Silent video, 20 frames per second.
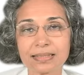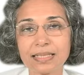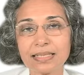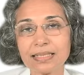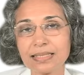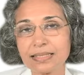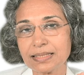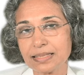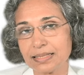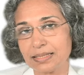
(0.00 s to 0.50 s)
That
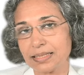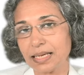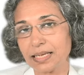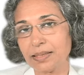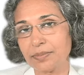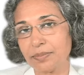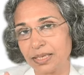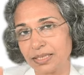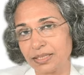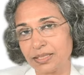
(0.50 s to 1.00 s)
is the
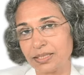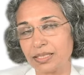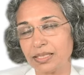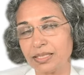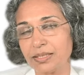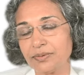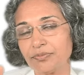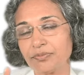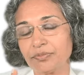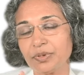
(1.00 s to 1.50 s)
time
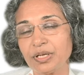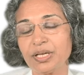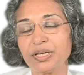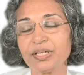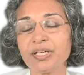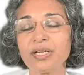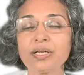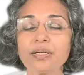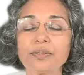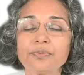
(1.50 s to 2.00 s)
ideally
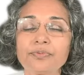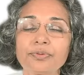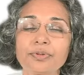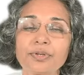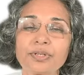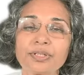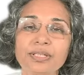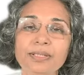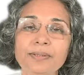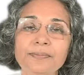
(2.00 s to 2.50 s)
needed
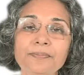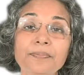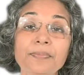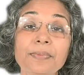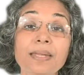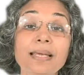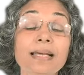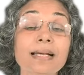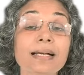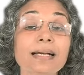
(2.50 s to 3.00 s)
for the
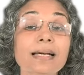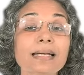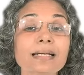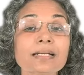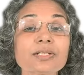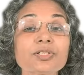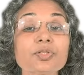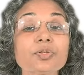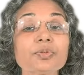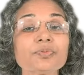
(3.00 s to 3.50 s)

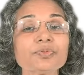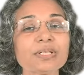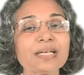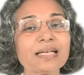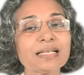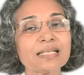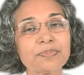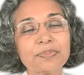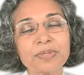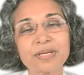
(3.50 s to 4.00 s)
correction of the
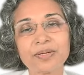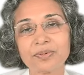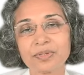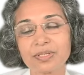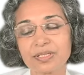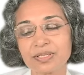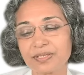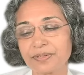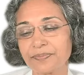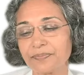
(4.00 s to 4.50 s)

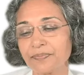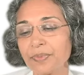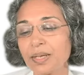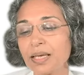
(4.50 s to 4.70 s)
HbA1c.